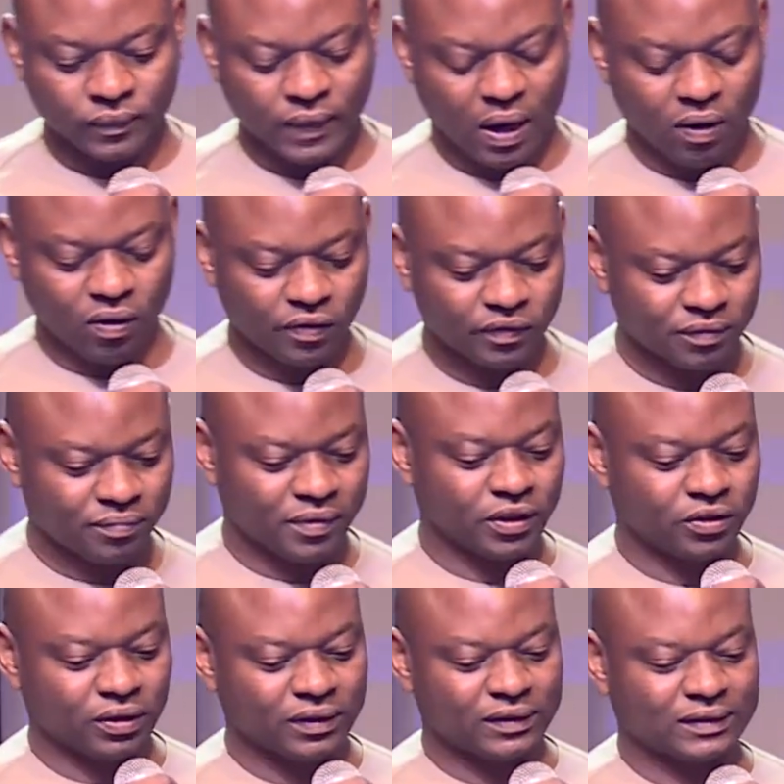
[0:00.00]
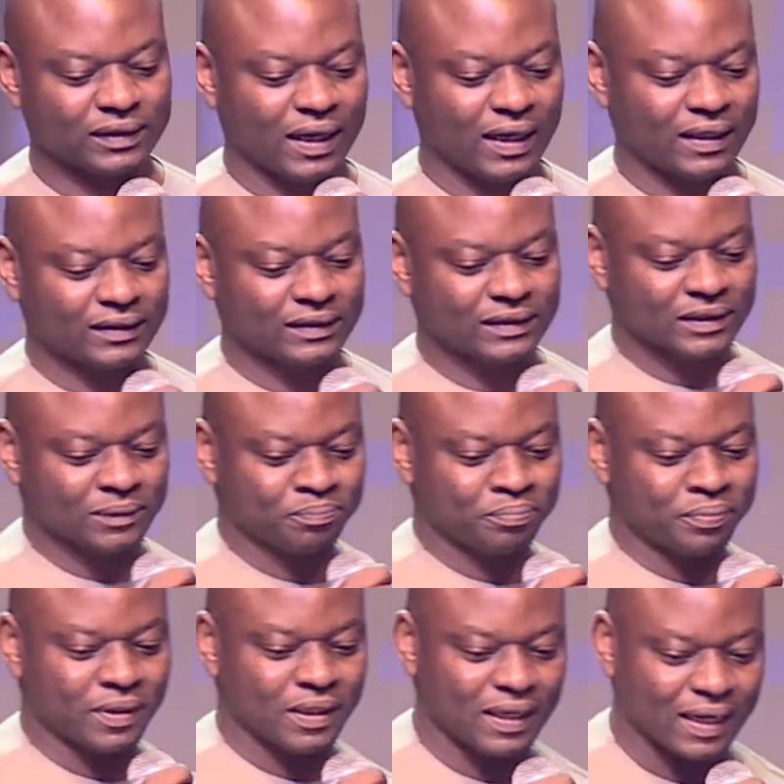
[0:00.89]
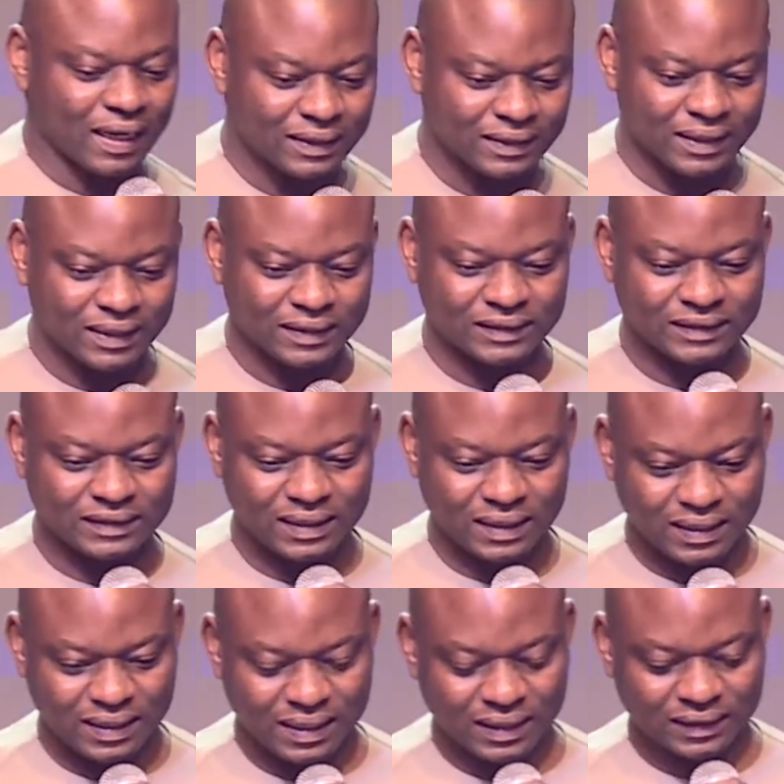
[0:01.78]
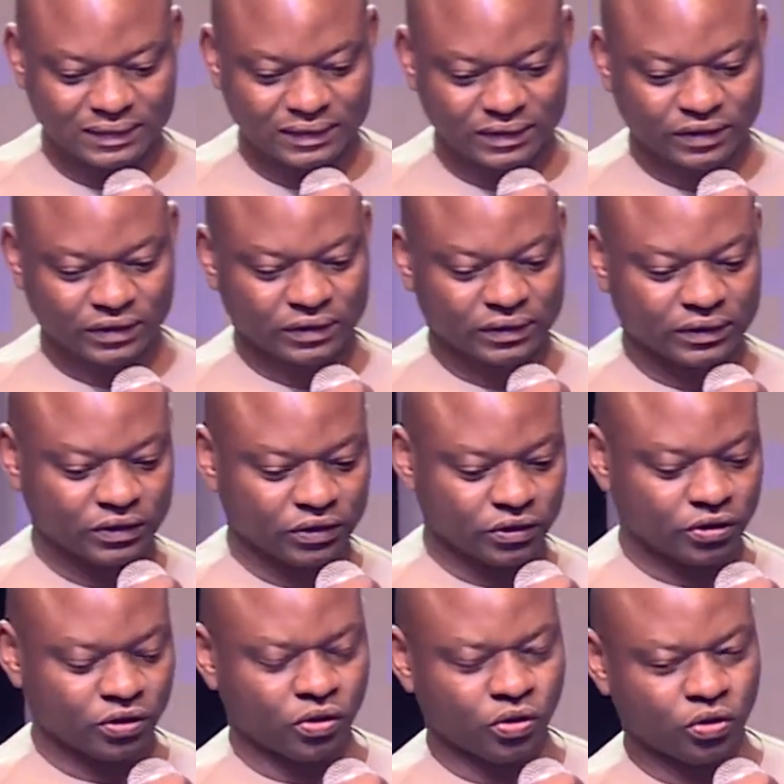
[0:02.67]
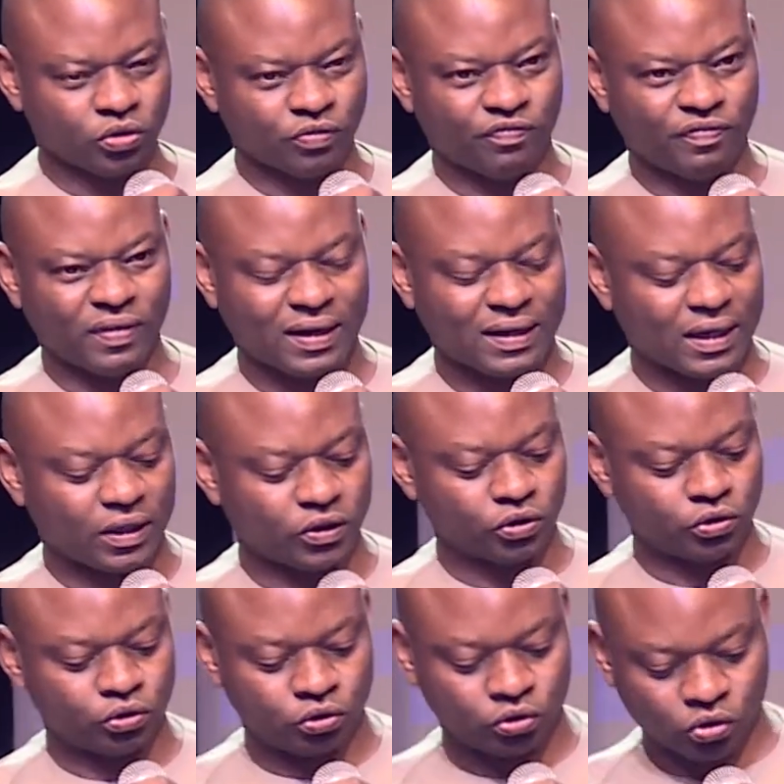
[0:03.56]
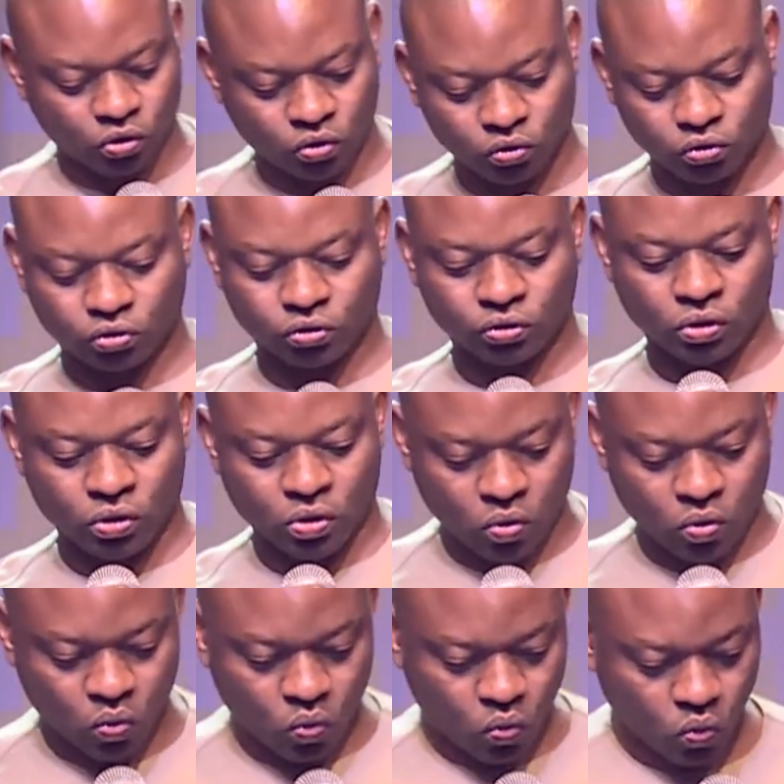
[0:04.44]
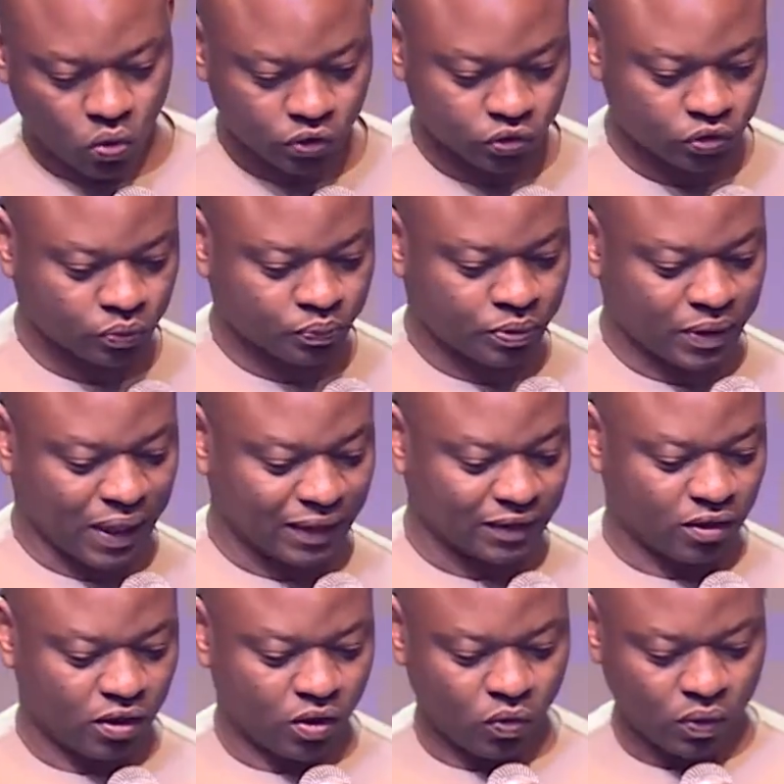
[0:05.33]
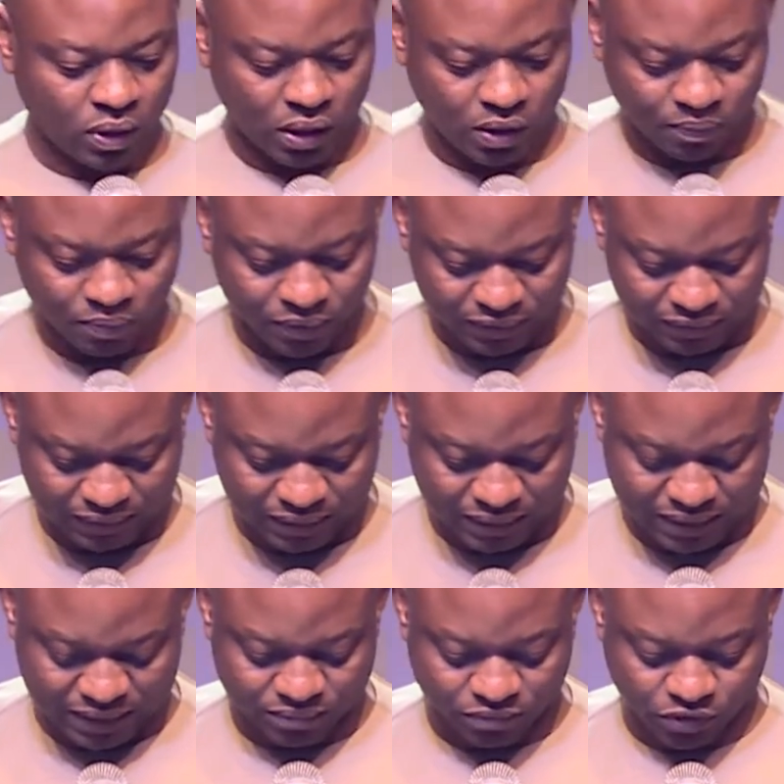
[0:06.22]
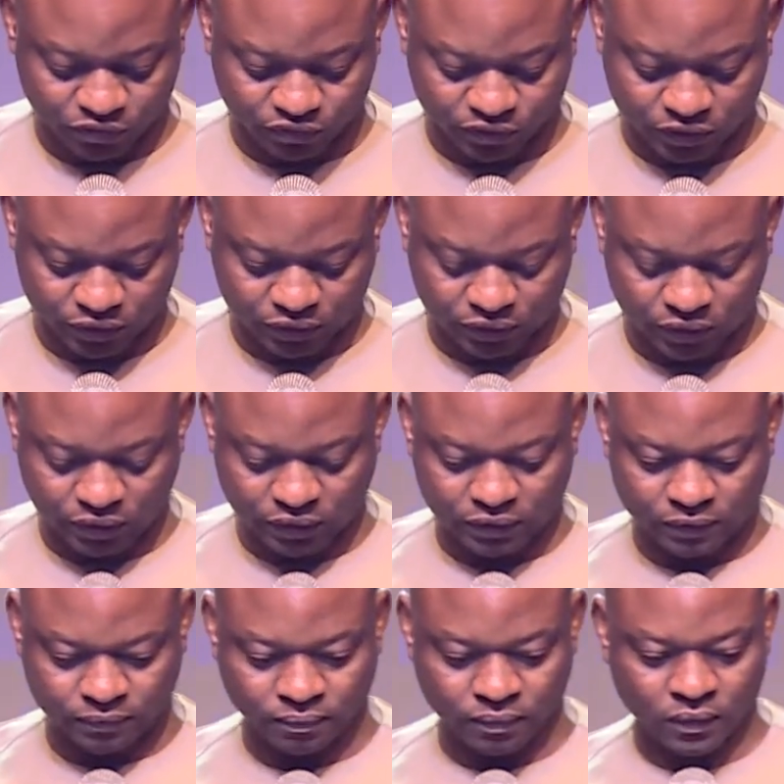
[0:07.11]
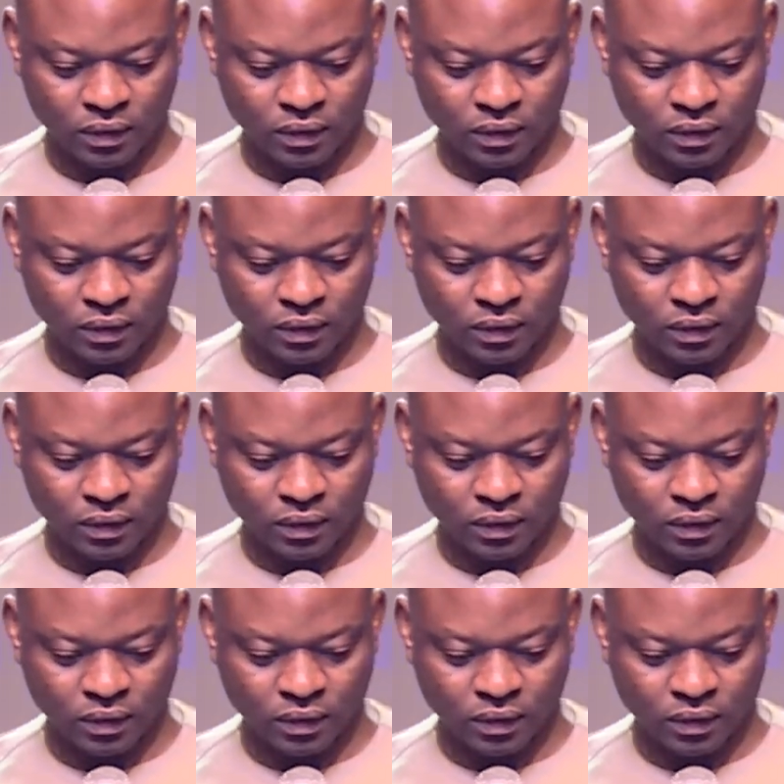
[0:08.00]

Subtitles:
And one of the major signs is prayerlessness. You know, you find out you don't want to pray. And the Lord will help us in the name of Jesus.